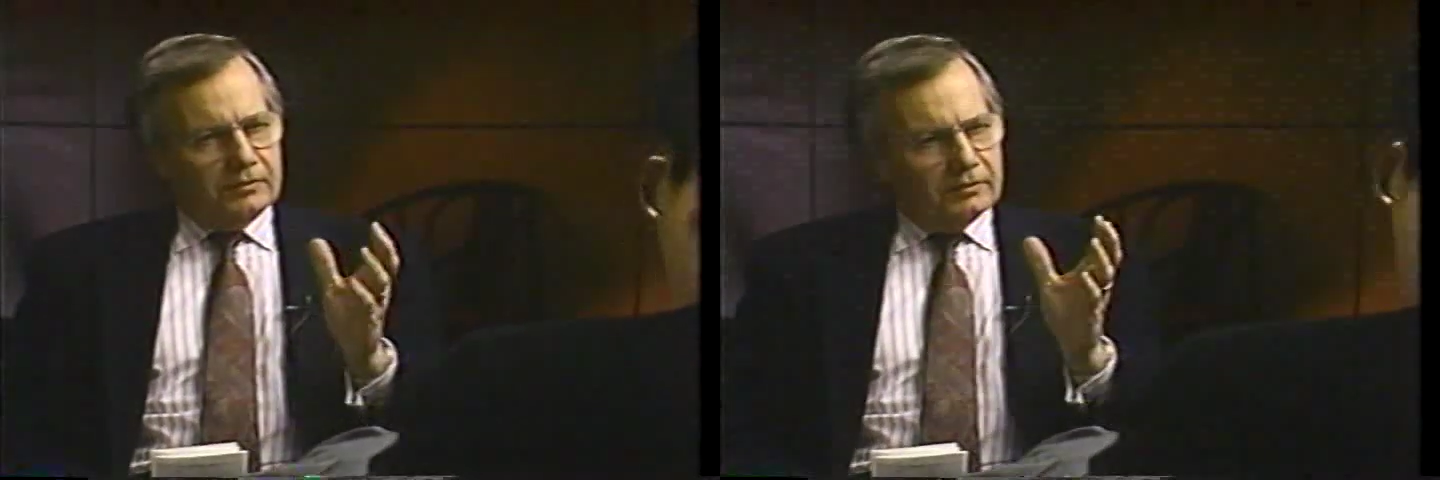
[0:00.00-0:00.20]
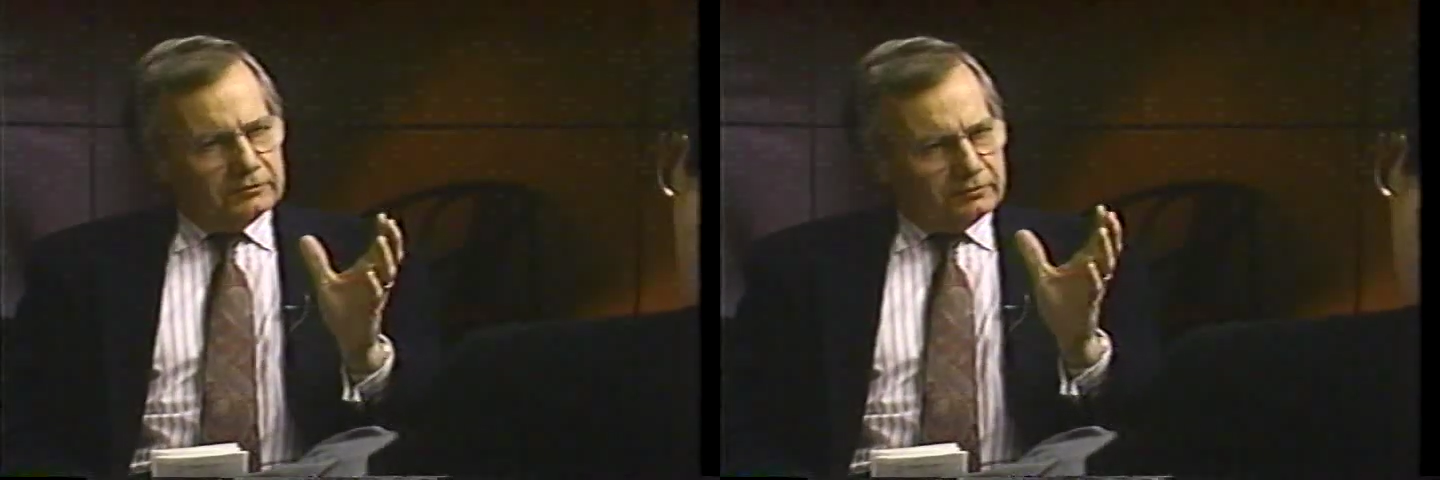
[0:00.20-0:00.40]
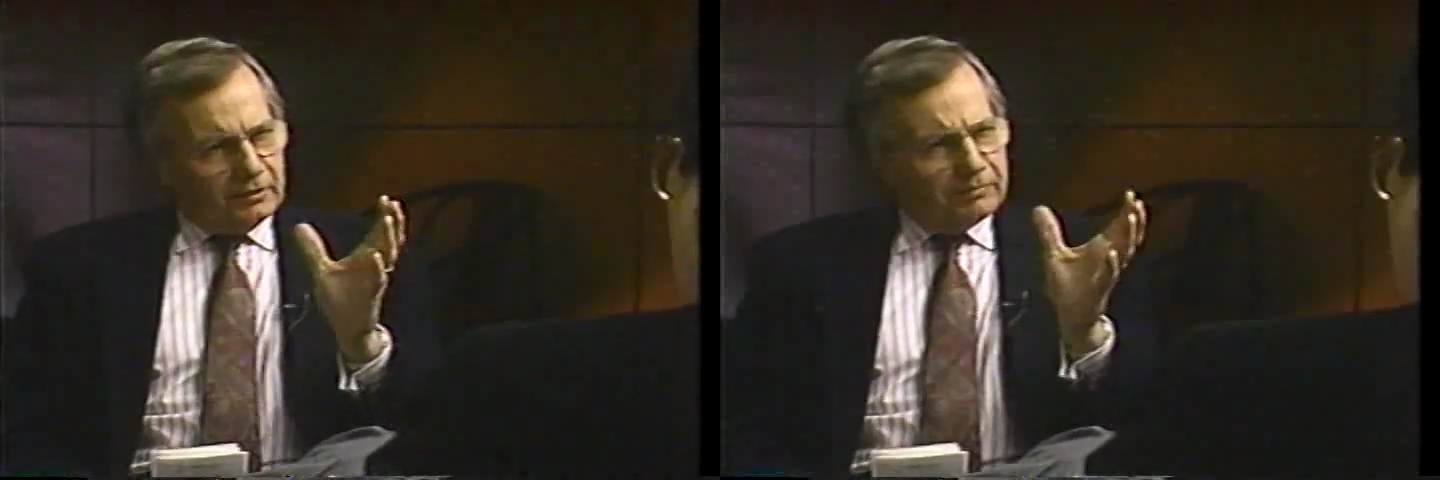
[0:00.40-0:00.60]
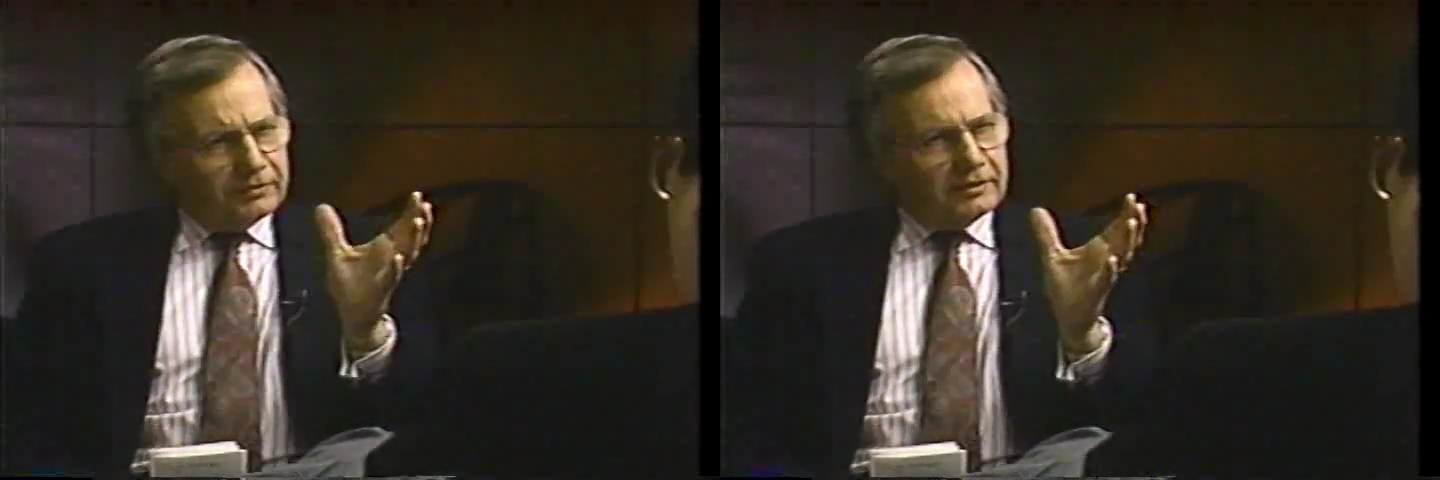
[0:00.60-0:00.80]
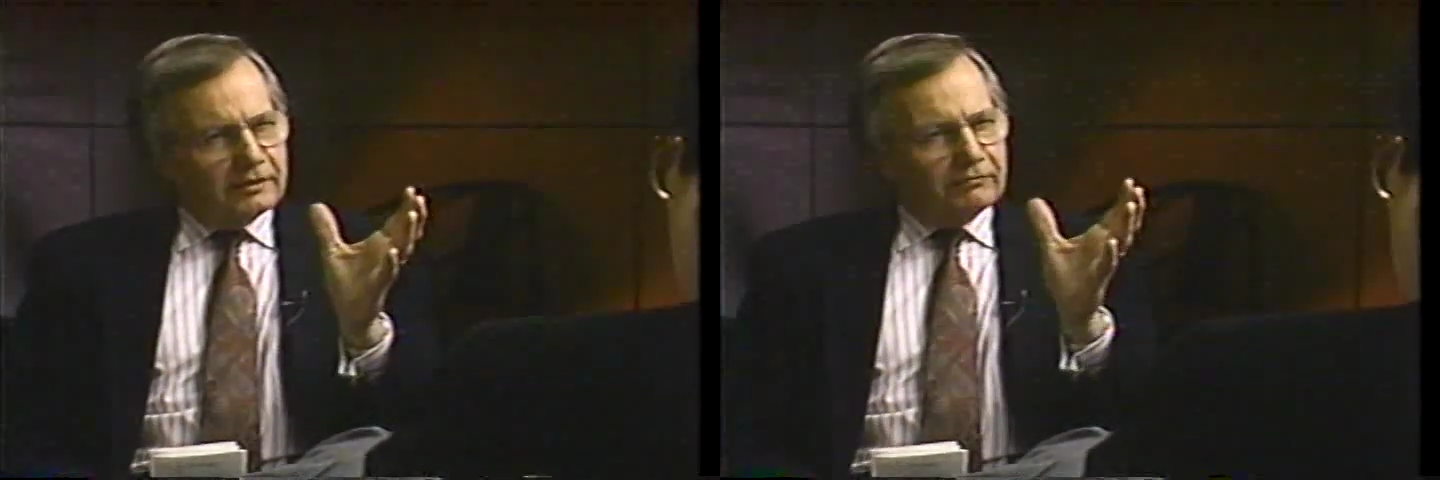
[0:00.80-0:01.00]

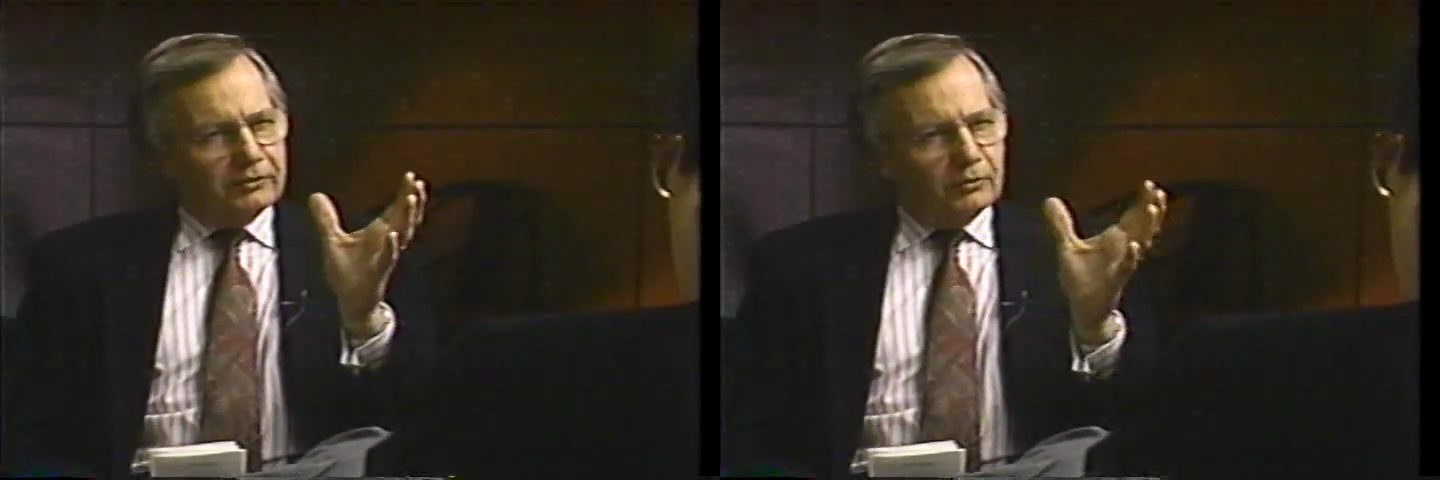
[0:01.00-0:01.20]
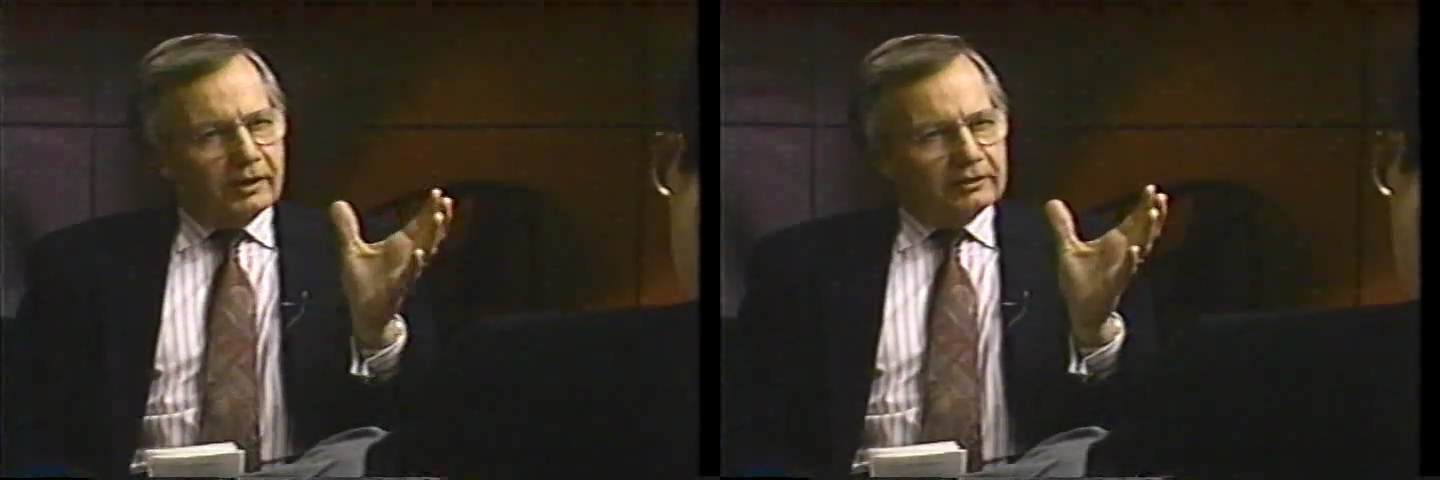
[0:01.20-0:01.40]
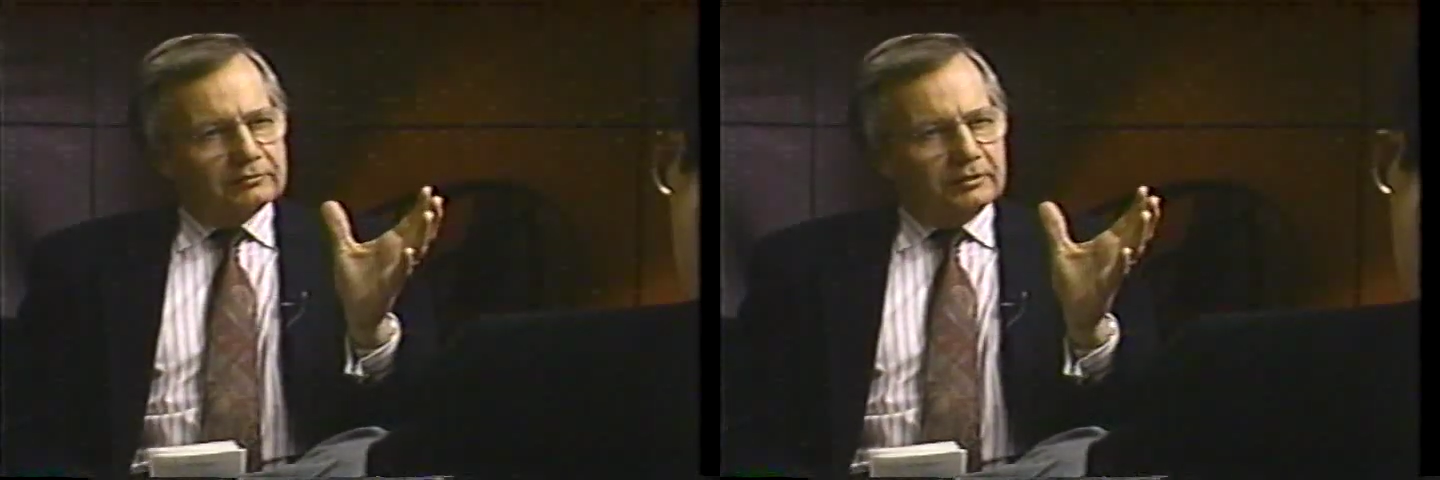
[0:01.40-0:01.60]
Something of the West,